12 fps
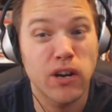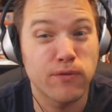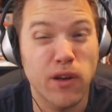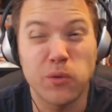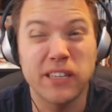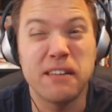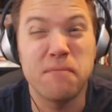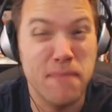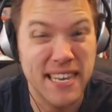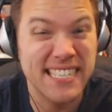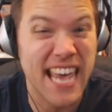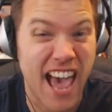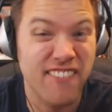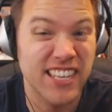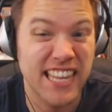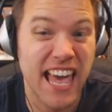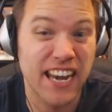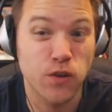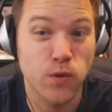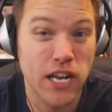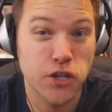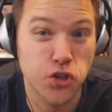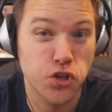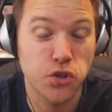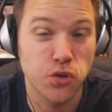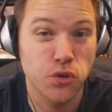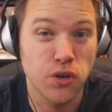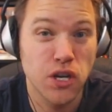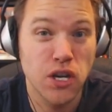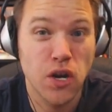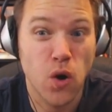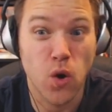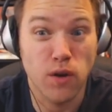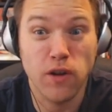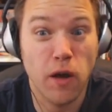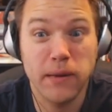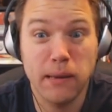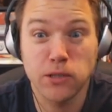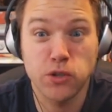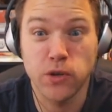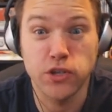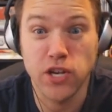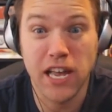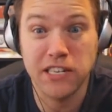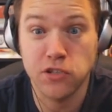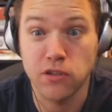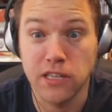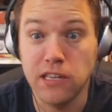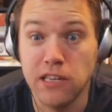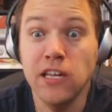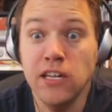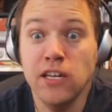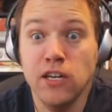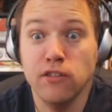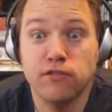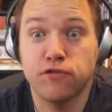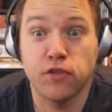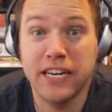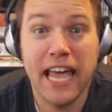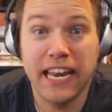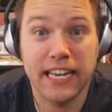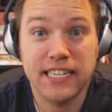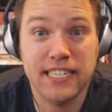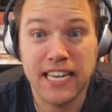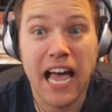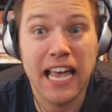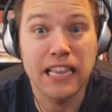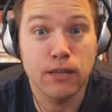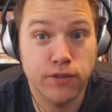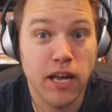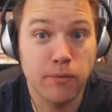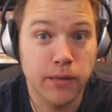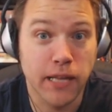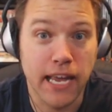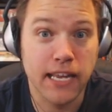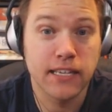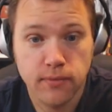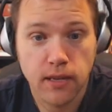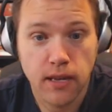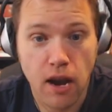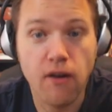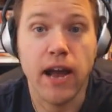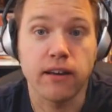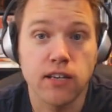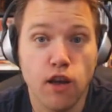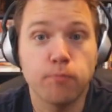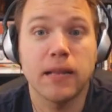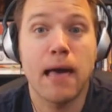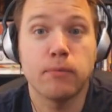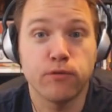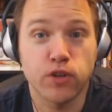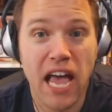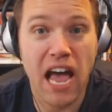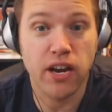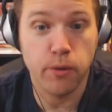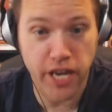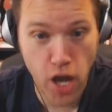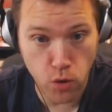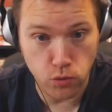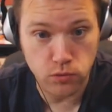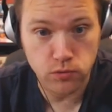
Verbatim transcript: if I'll really miss having that in Rage 2, or if I'll be able to adjust to the frenetic style of gunplay. Alright, enough blabbing for now, here we go!